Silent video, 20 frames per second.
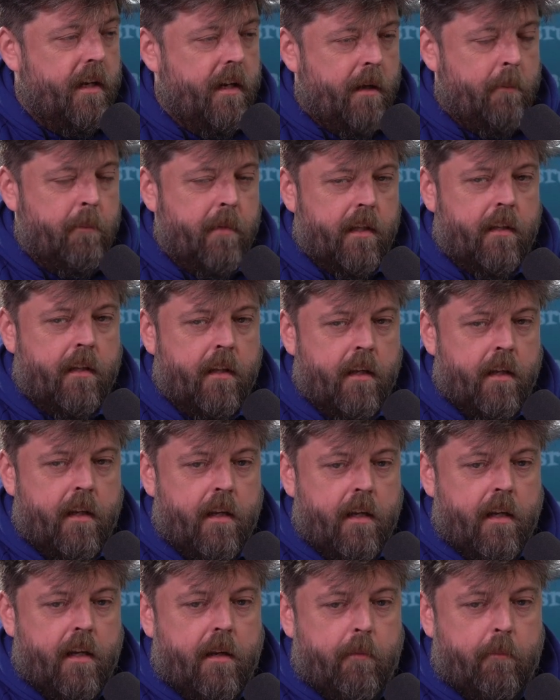I mean,
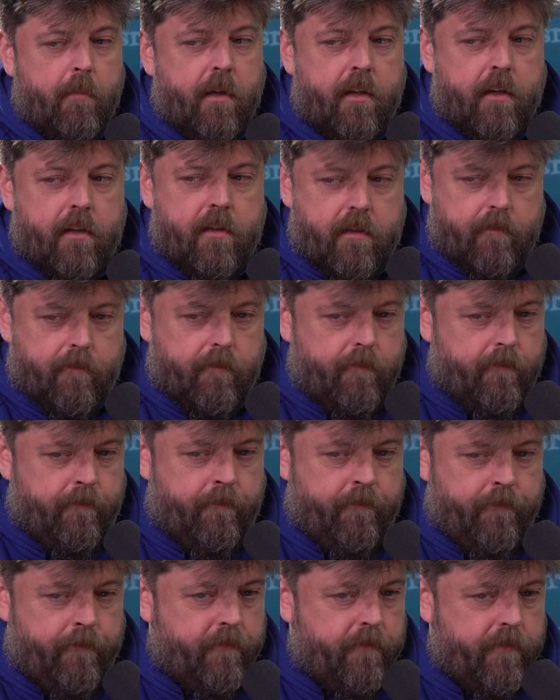because
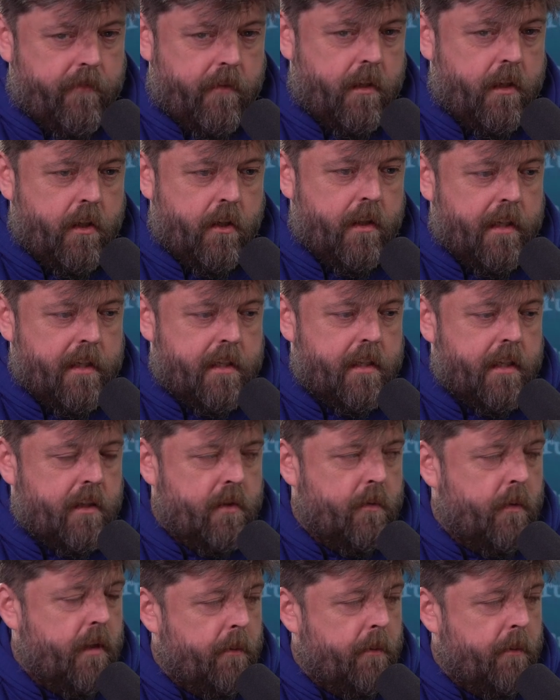you're listening to